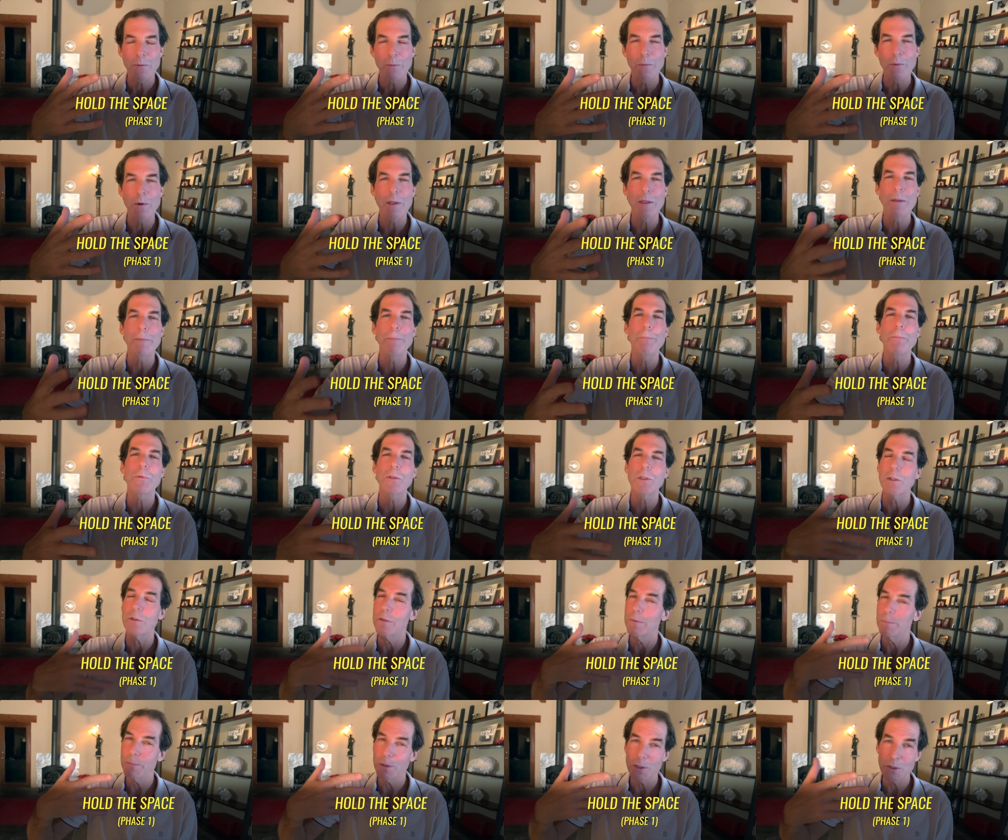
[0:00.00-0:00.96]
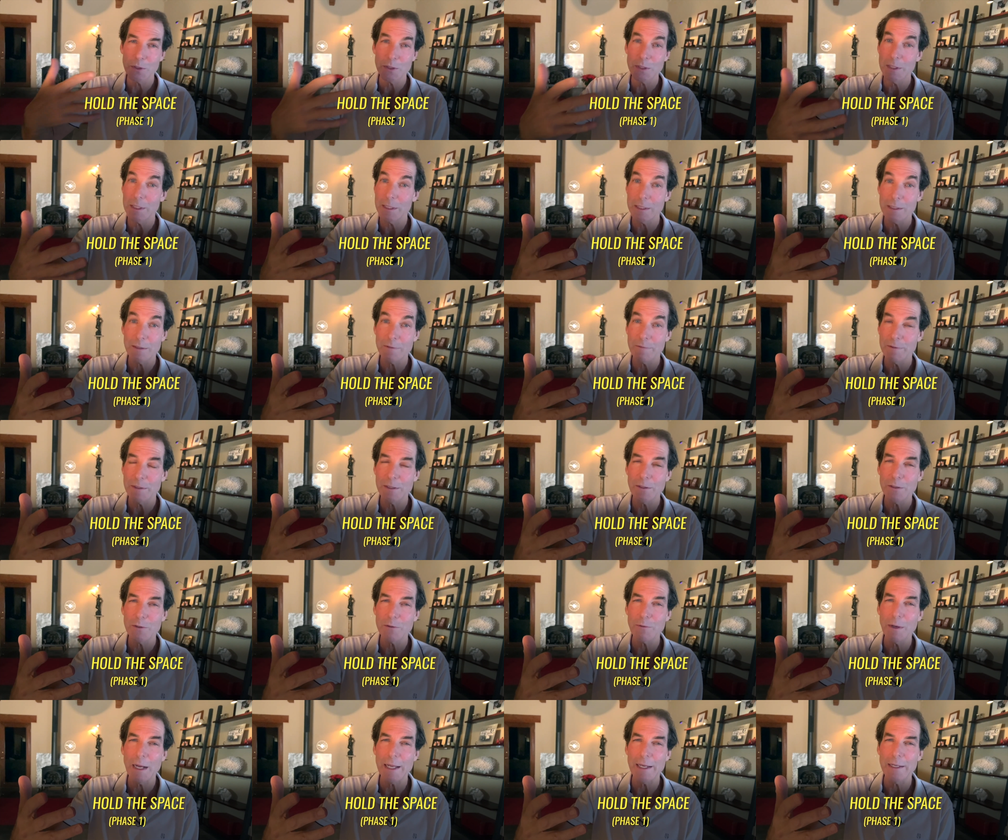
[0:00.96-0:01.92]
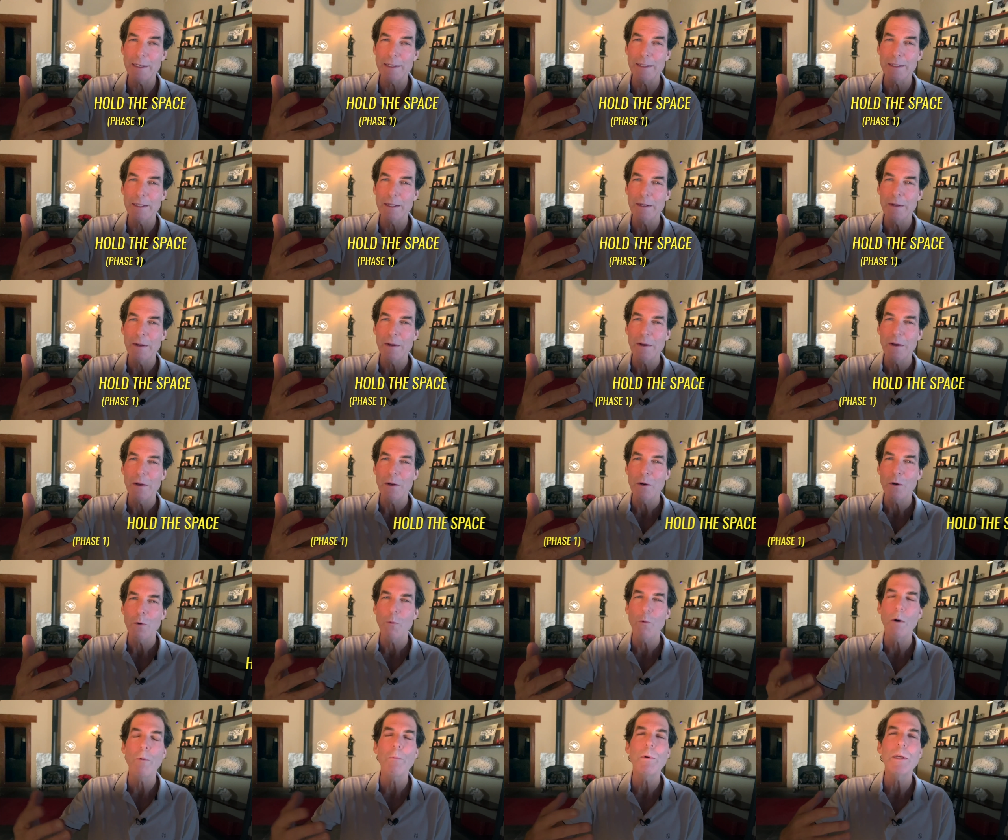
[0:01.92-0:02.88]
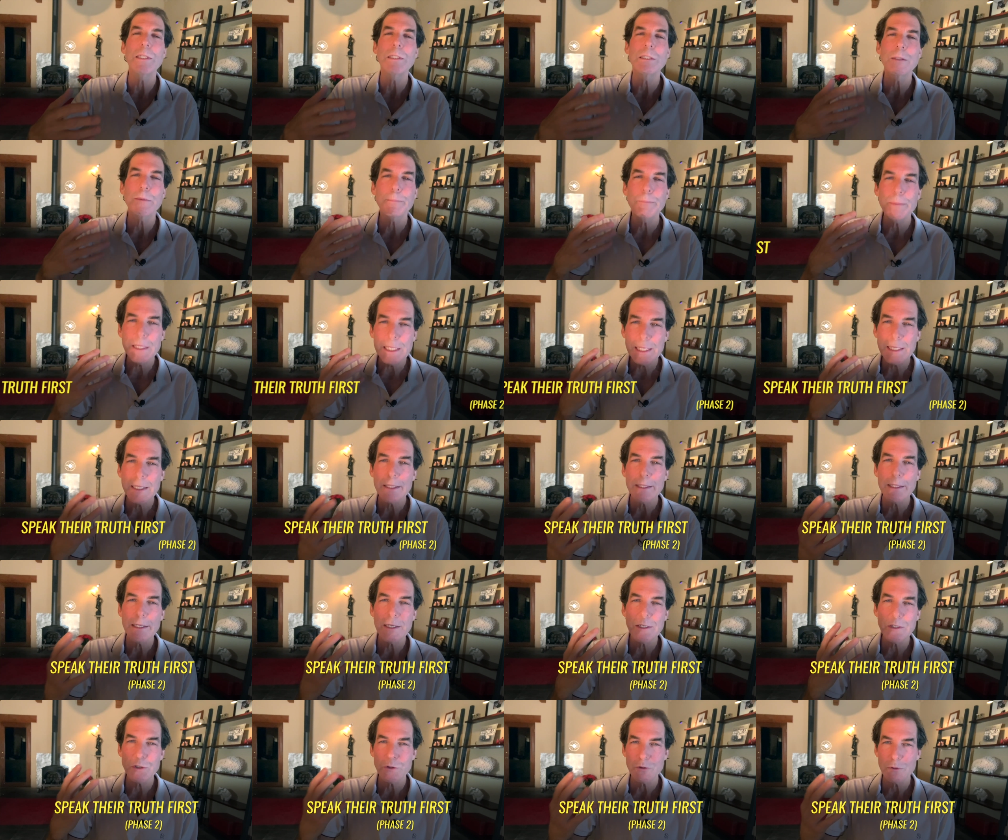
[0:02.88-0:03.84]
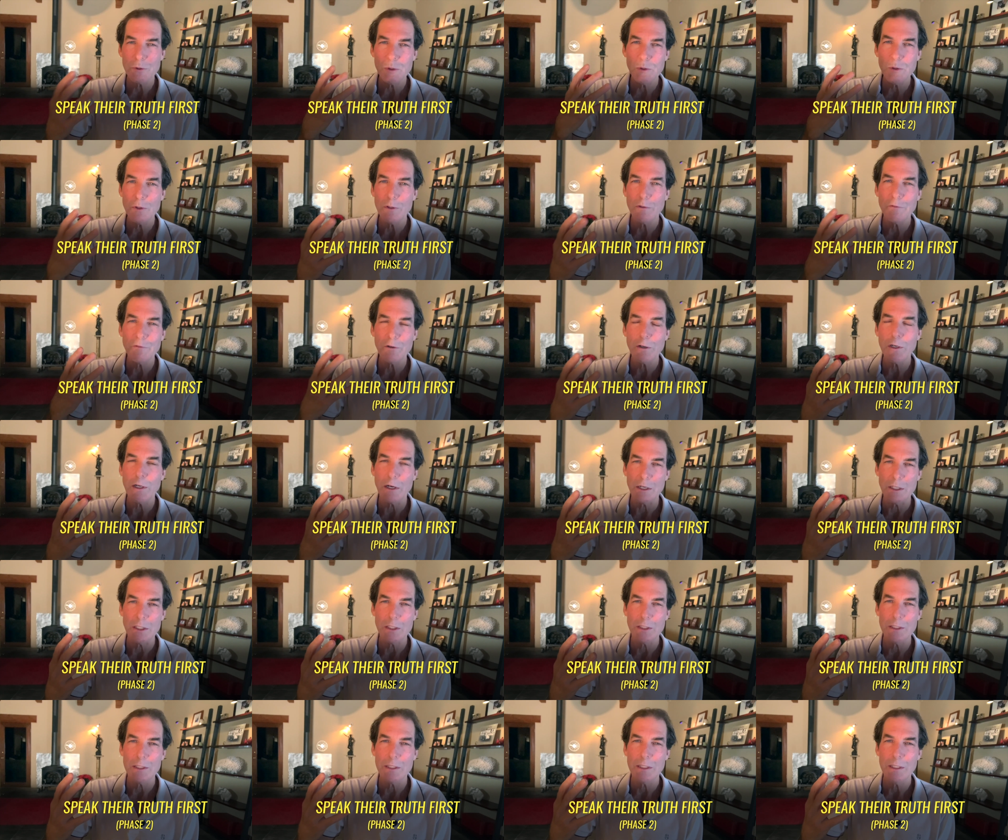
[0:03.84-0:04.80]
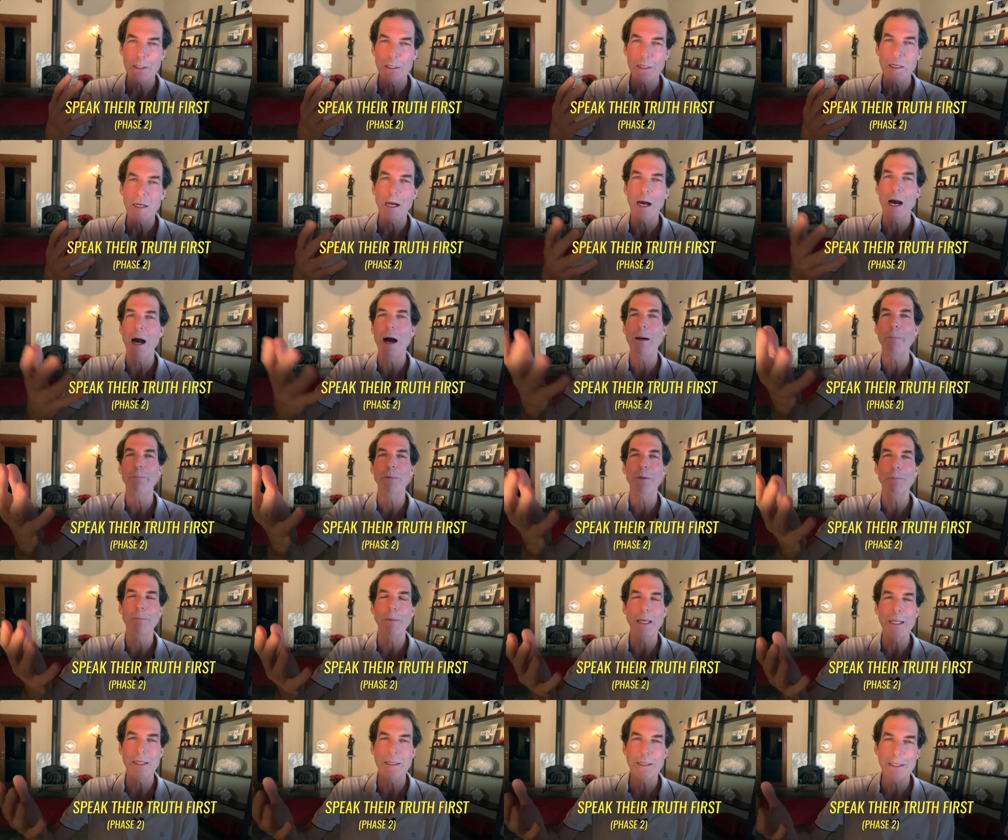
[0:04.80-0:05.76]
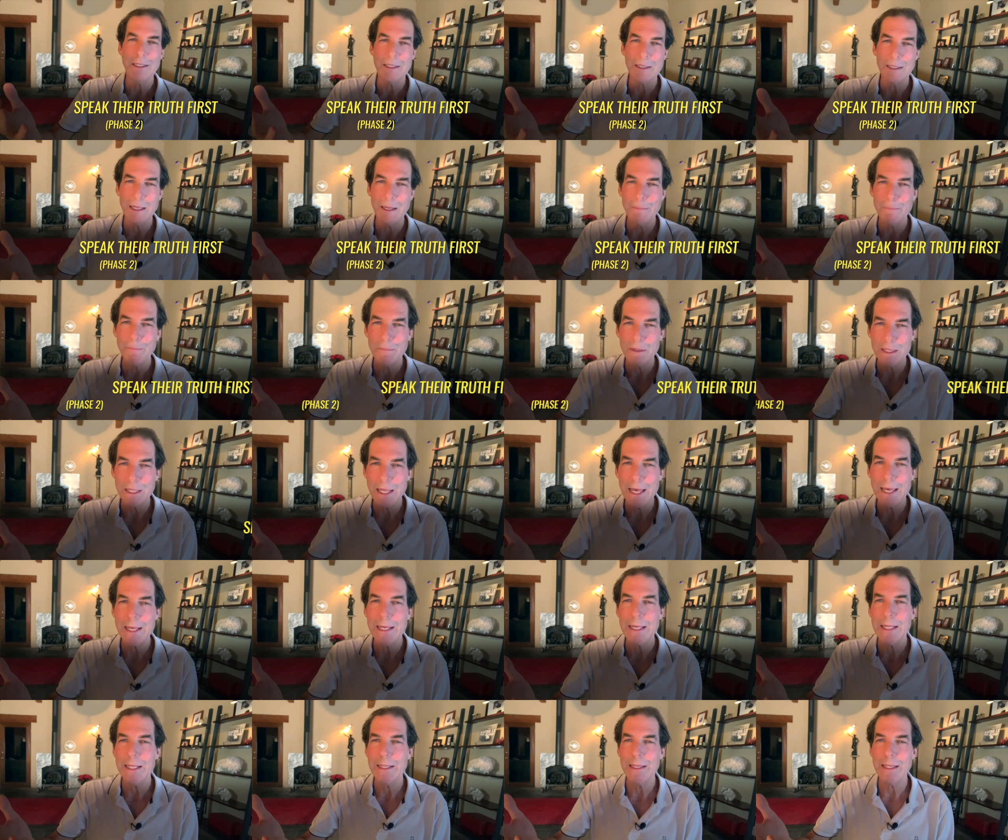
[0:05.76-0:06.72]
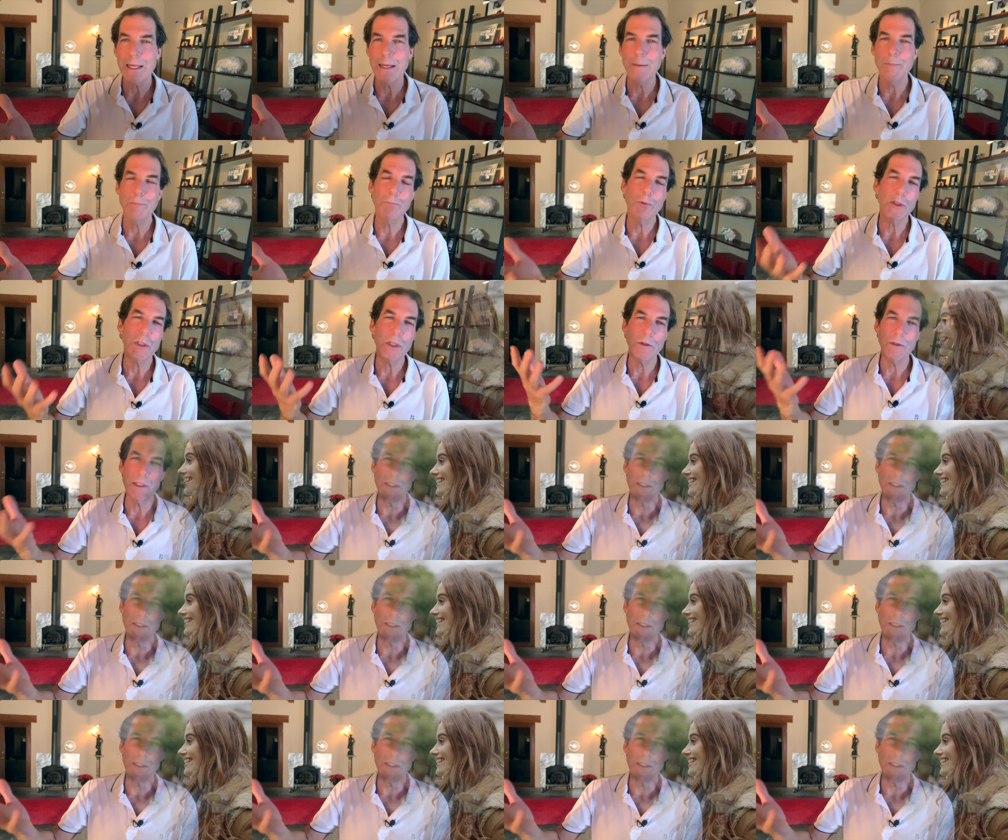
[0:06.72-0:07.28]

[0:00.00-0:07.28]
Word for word: When the, so the person doesn't feel threatened. When we speak their truth first, complimenting them, thanking them, showing